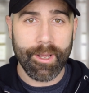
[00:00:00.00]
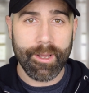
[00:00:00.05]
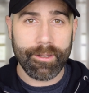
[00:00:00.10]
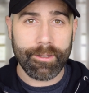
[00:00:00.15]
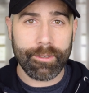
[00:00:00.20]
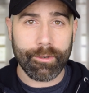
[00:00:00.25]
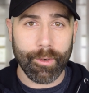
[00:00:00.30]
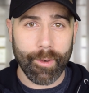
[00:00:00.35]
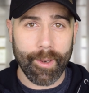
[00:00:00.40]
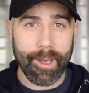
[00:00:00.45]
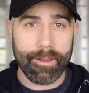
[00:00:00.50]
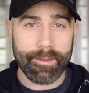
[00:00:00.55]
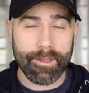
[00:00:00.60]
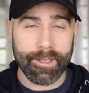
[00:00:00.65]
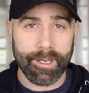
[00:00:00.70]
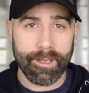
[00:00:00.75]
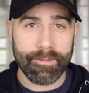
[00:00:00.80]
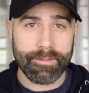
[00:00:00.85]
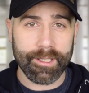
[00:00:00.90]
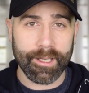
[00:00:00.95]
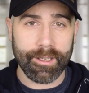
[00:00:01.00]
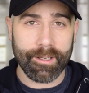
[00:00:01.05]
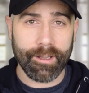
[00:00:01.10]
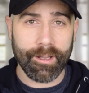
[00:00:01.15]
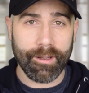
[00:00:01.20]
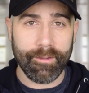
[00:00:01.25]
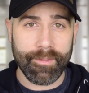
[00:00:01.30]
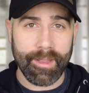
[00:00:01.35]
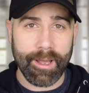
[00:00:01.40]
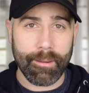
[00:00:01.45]
throughout the life cycle
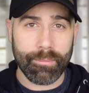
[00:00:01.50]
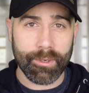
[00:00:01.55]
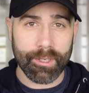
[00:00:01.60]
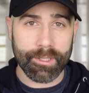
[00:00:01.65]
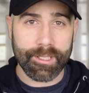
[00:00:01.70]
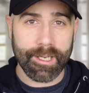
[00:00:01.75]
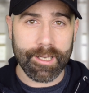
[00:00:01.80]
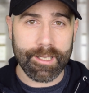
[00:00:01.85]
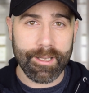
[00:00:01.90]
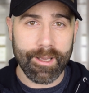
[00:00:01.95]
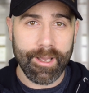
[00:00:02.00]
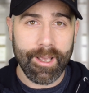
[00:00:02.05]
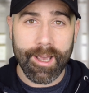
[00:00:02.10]
of that project.